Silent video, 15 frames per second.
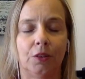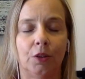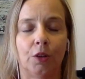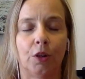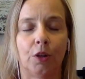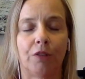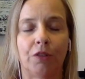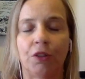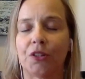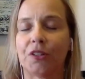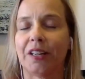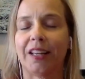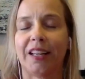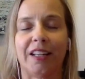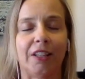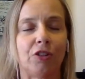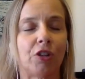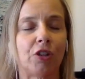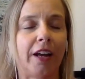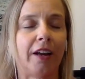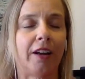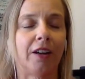Or if you're sitting in a
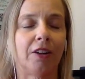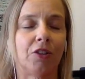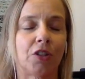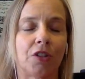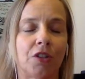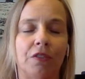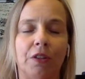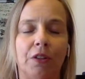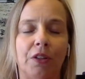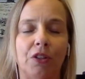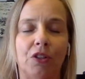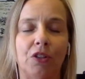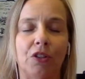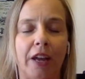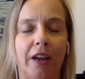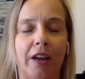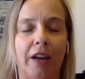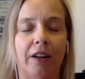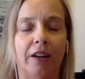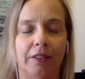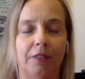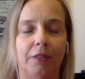chair, just feel the
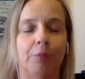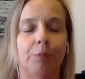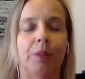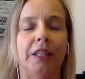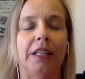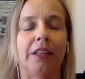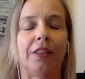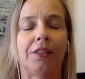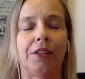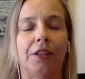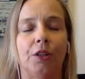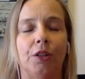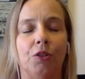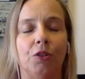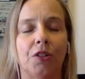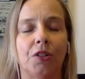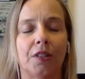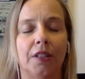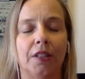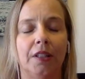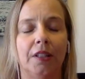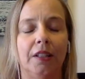chair beneath you, just
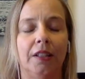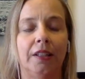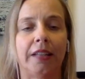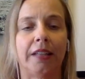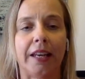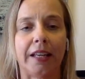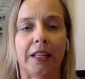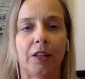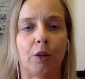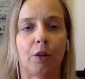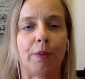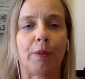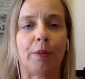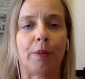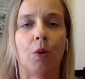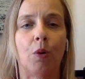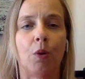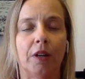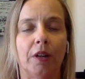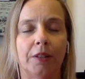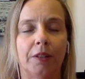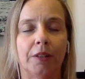getting a little bit
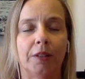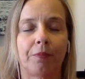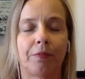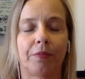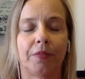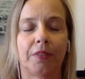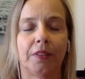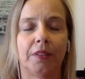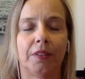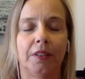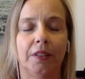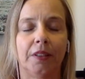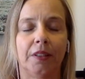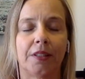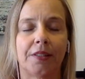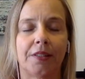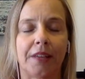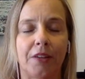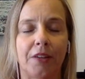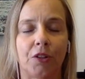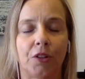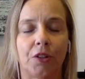more
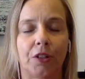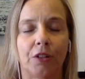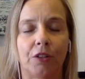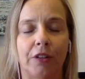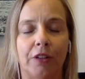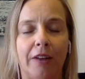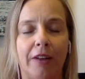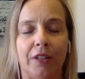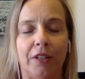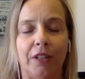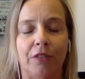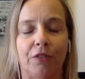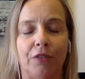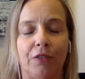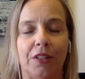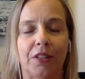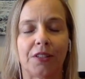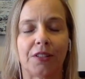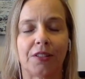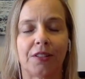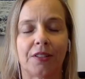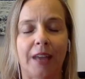centered and grounded for
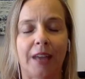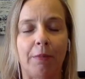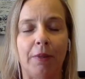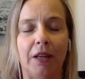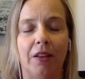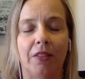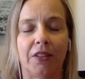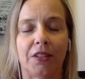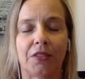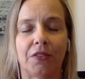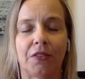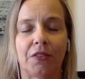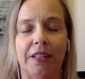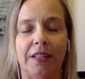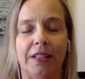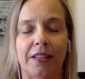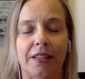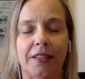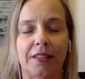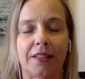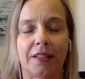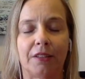this tapping on this very
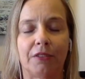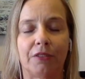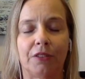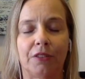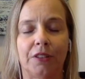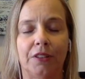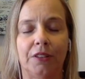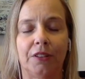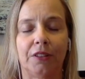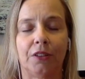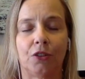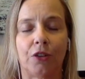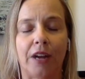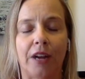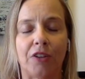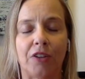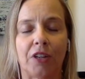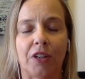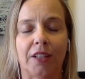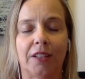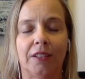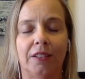sensitive,
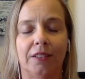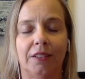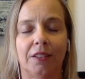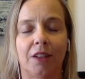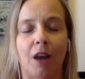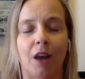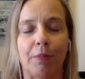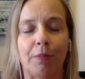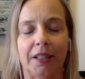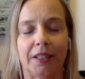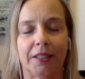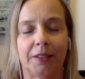tragic topic.